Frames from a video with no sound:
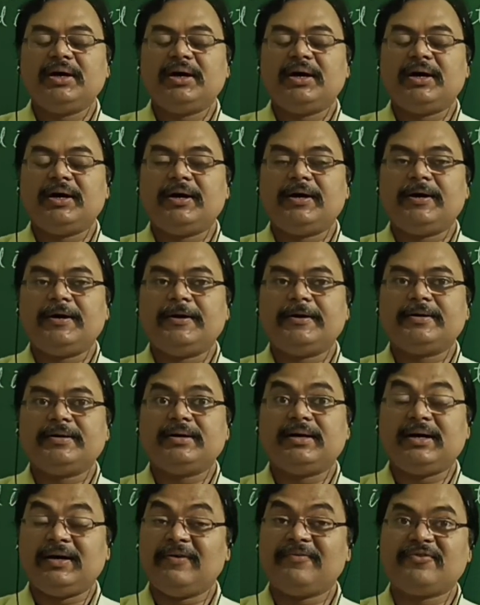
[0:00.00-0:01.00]

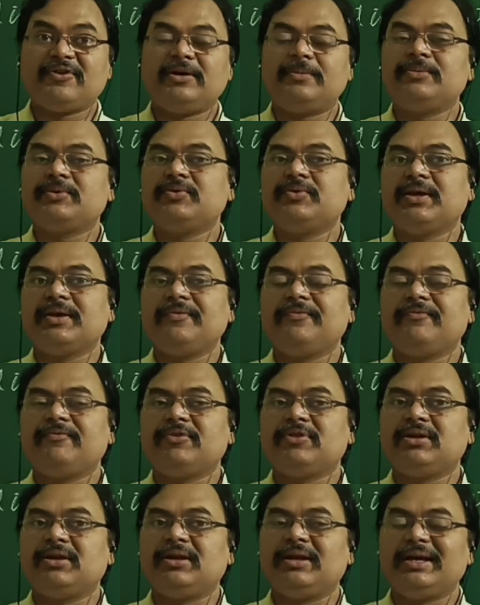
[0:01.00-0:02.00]
I have come today
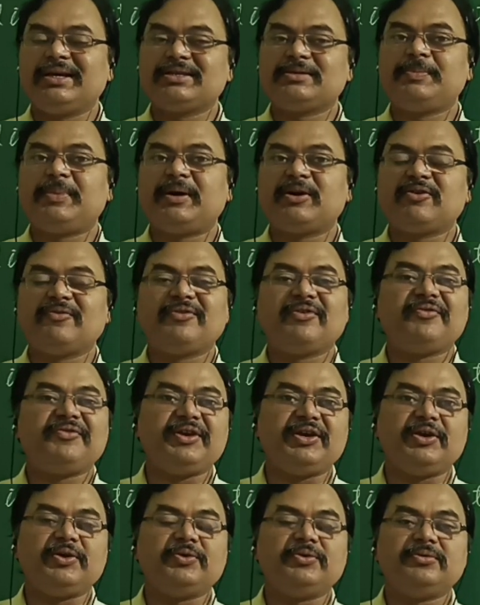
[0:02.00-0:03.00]
with the next part of the
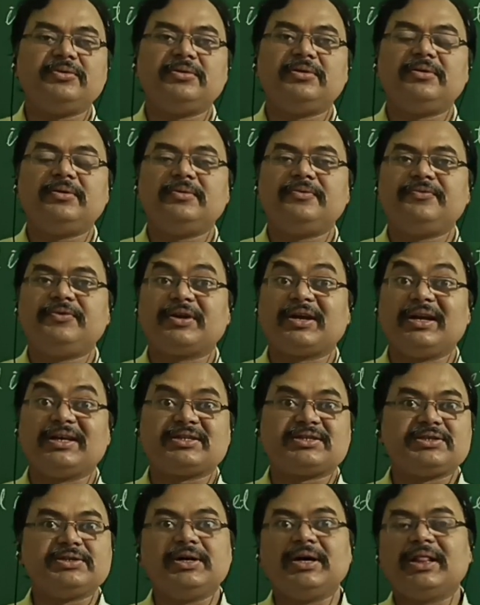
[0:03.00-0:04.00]
video for
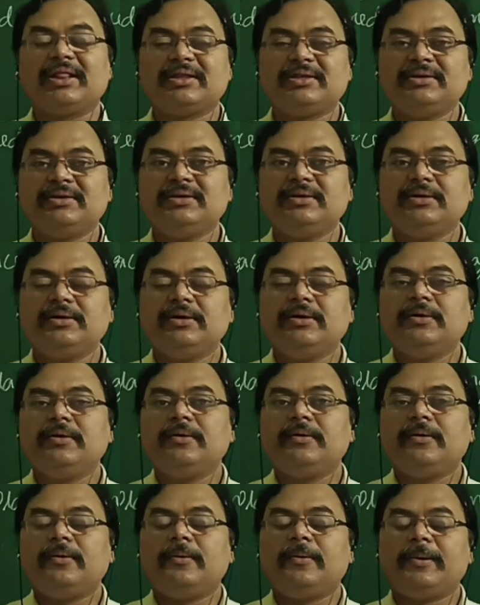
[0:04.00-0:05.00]
class 12
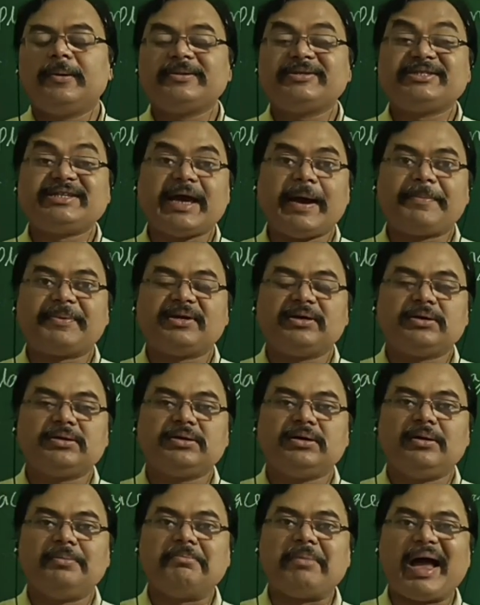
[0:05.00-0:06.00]
on
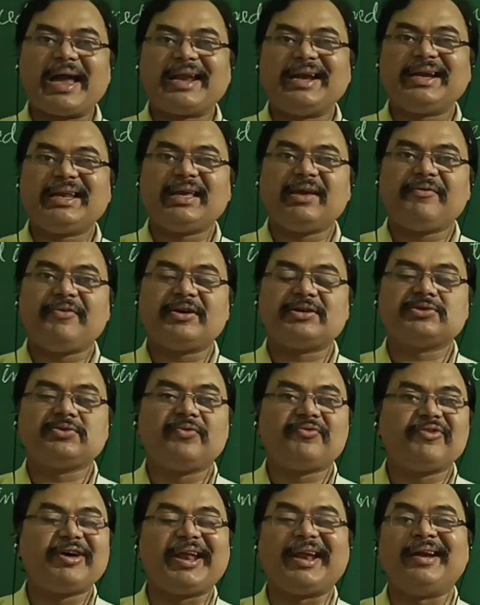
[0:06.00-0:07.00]
chapter magnetic effects
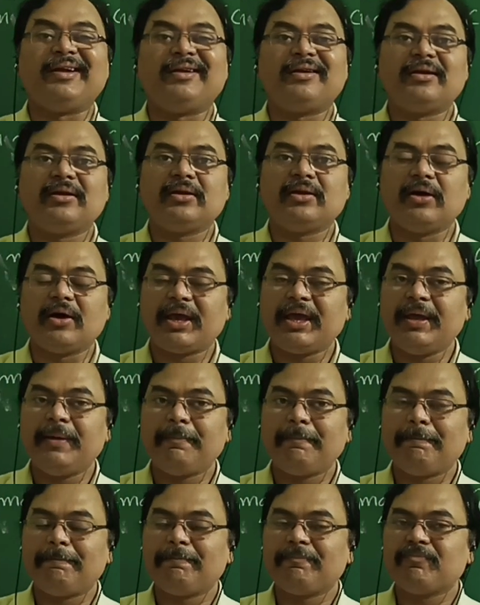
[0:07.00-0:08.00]
of current. Okay.
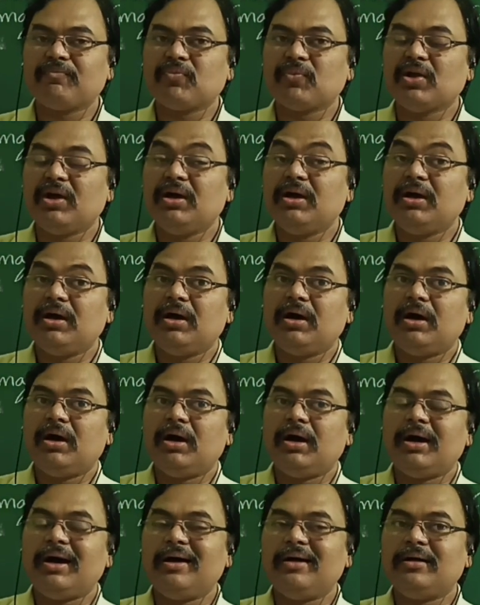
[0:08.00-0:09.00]

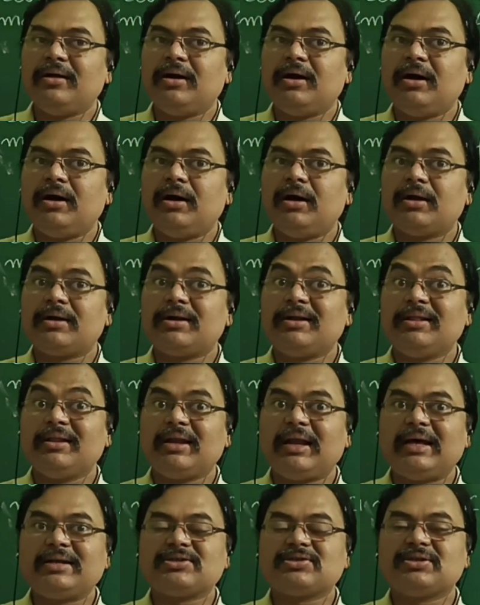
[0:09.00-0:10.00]
Till the
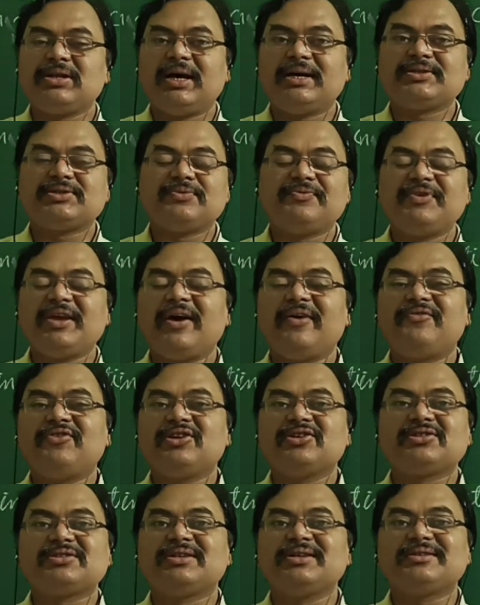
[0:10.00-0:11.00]
last class we have
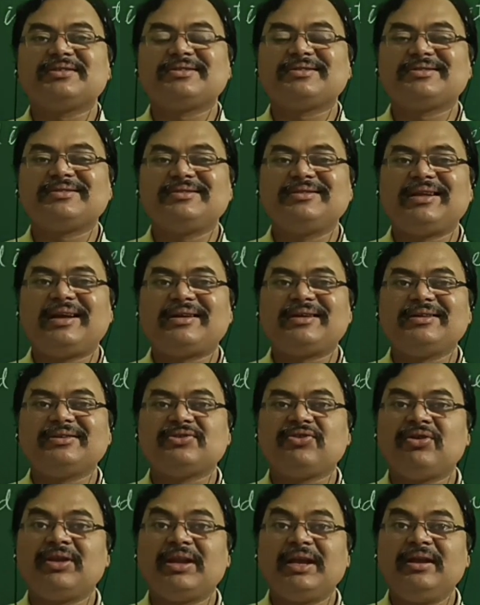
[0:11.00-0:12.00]
discussed, that
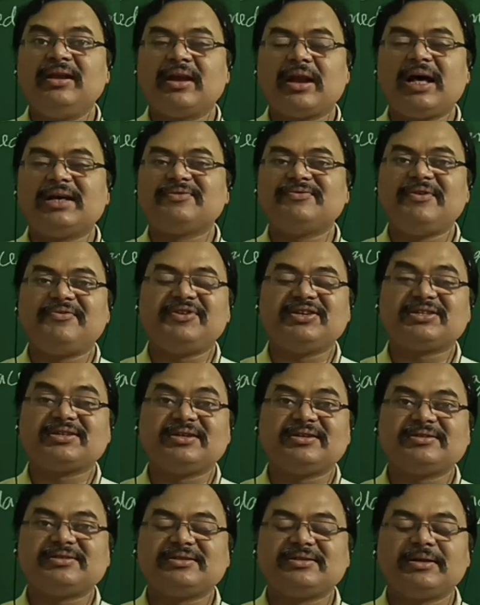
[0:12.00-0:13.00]
is online class, we have
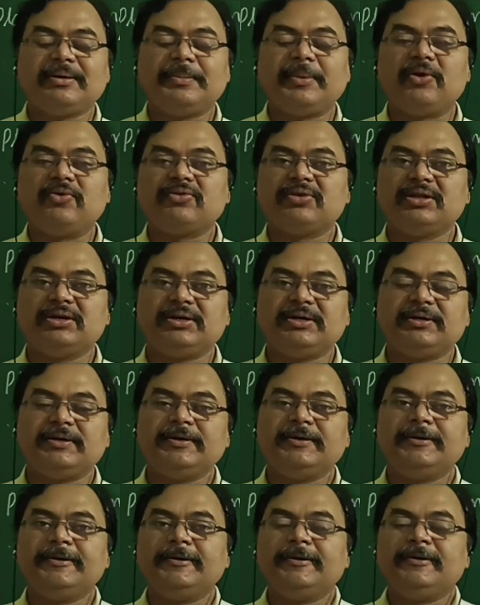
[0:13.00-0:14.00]
discussed about
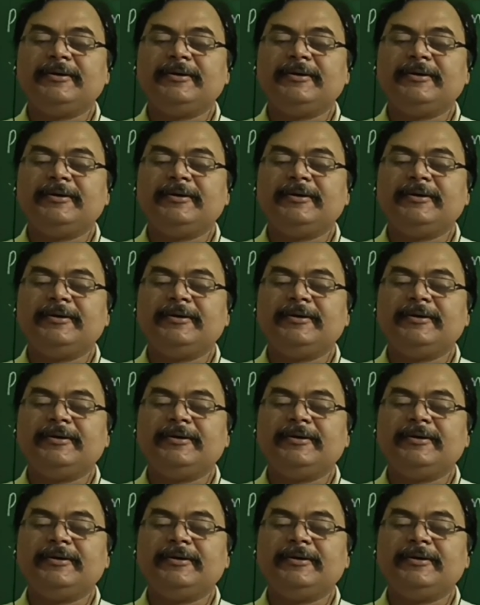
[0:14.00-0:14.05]
the